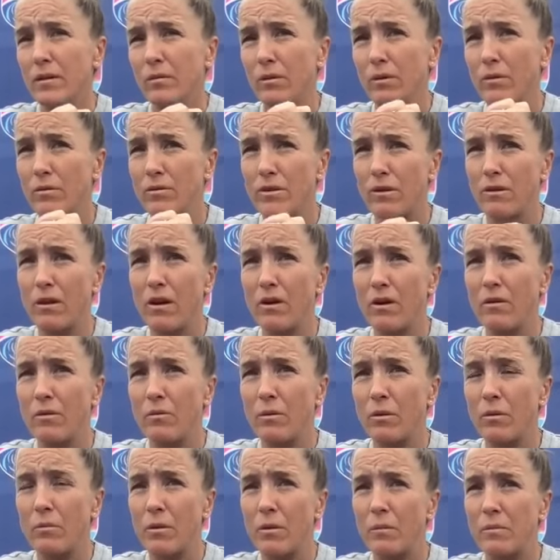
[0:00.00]
We also know that
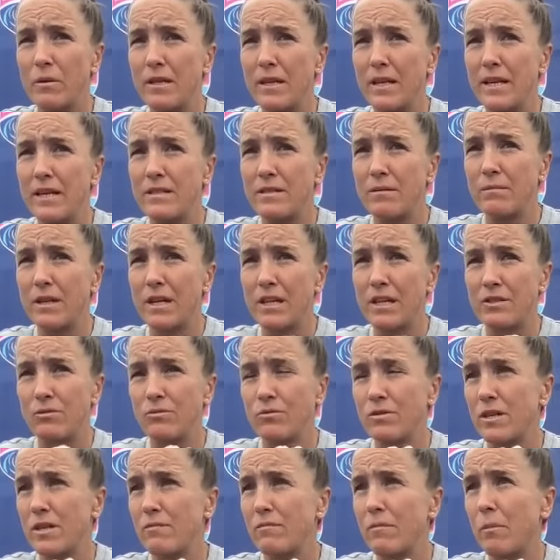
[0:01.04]
we'll probably need some
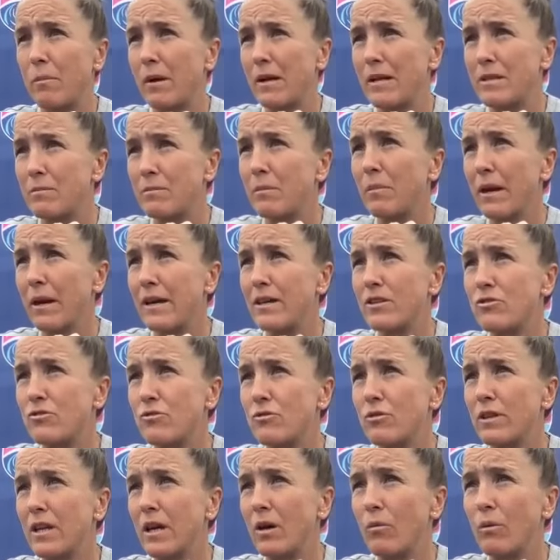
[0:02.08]
national team replacement players
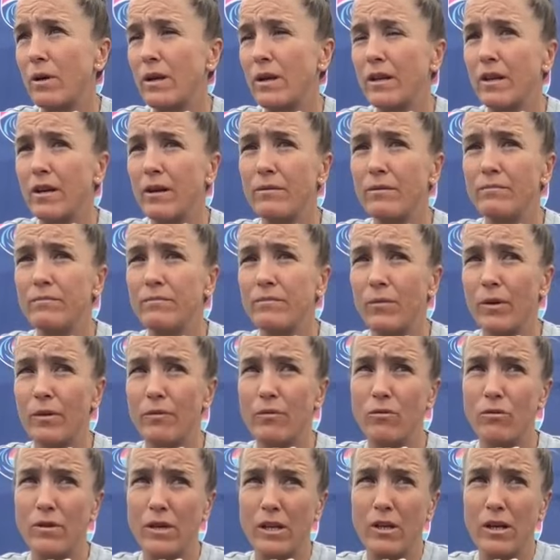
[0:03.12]
during that window.
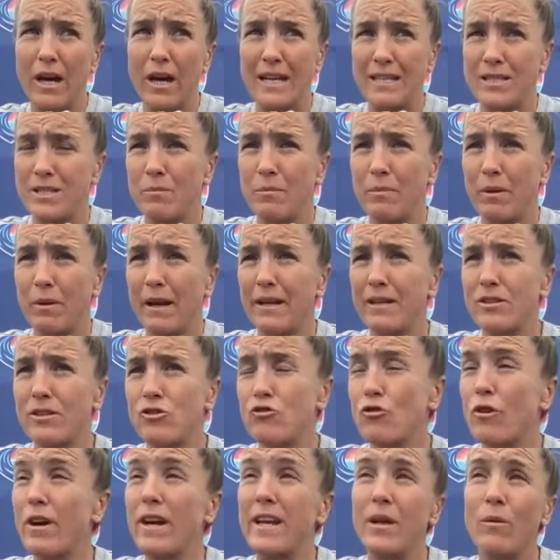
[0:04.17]
We've already had some players
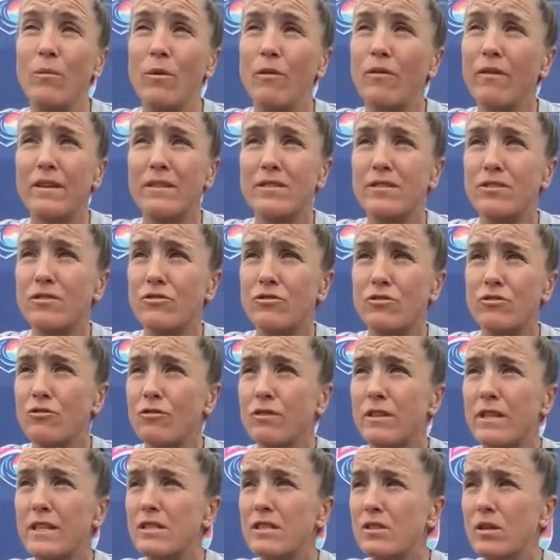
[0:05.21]
training with us
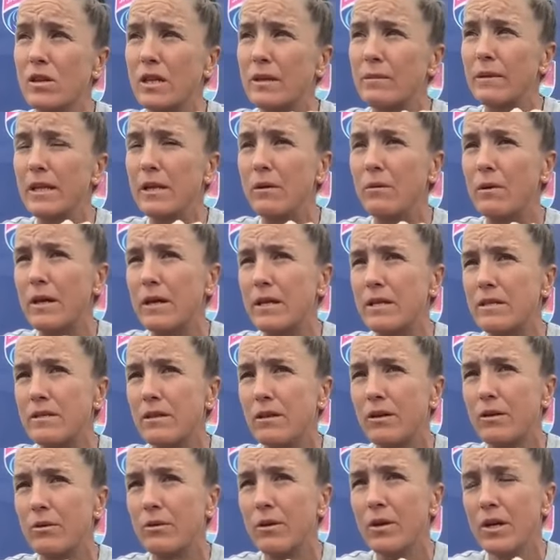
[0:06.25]
during this time anyway.
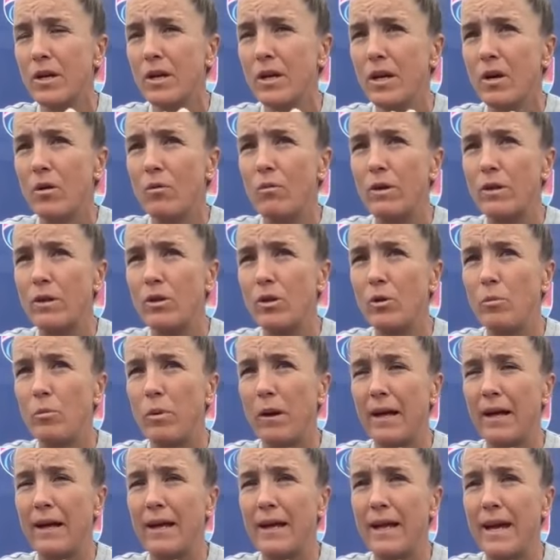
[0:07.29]
So we do
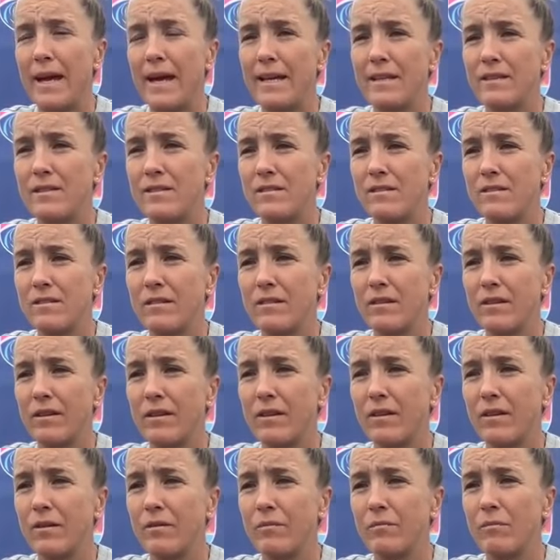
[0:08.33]
plan ahead.
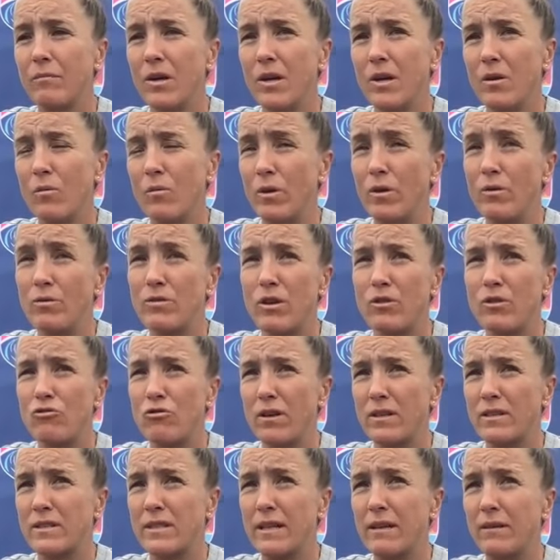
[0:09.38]
We also
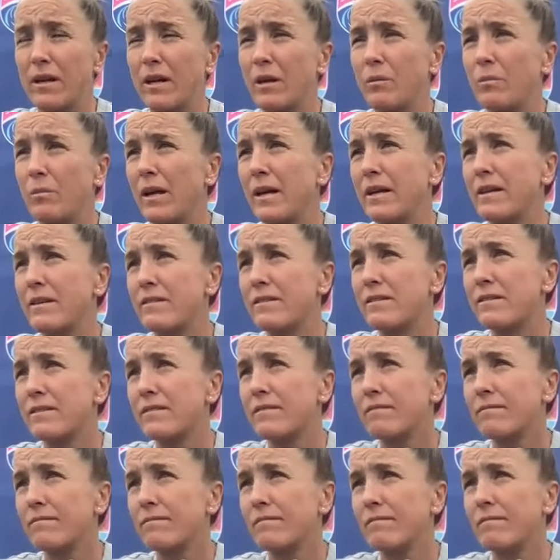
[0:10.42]
trust our young players.
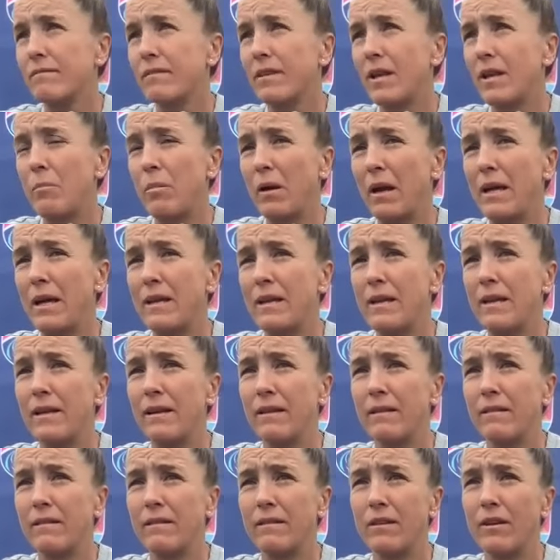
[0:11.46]
They're played
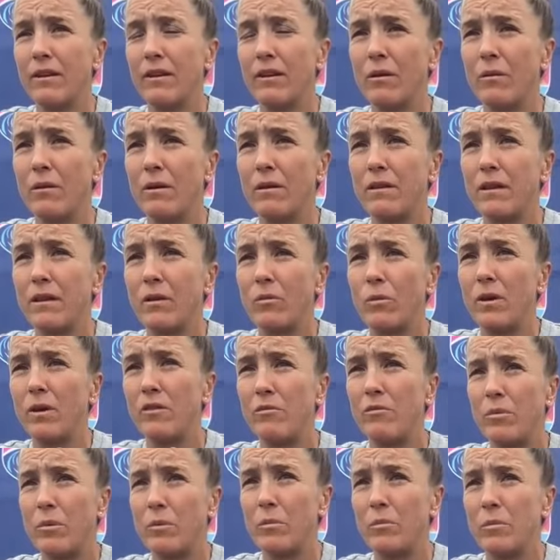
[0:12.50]
in. You know, I think
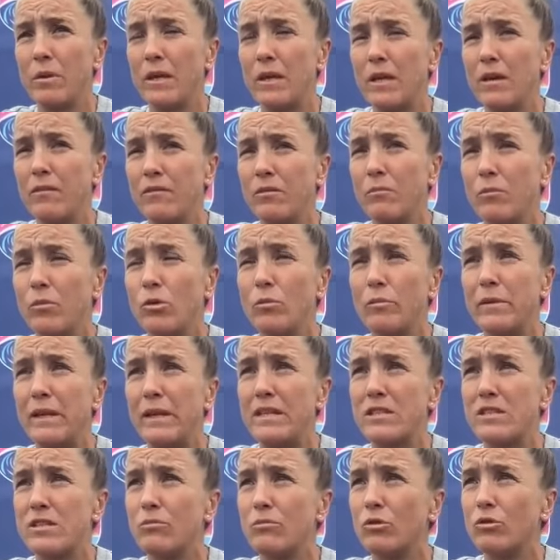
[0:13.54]
we've probably given more
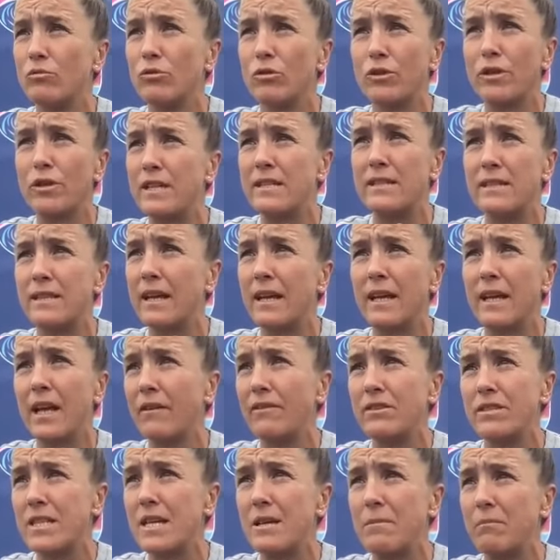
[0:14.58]
minutes to more rookies than any
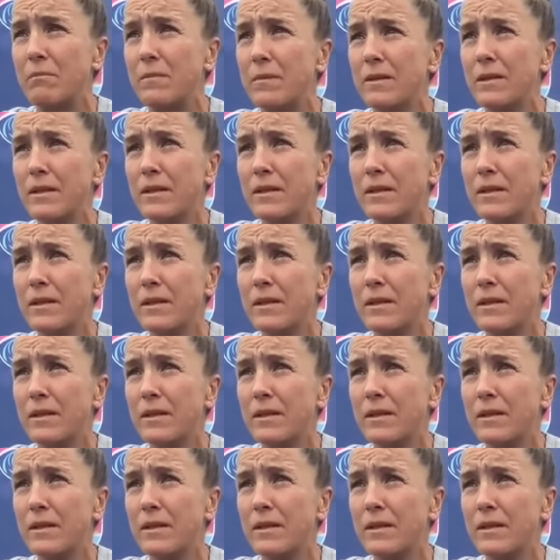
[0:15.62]
other team.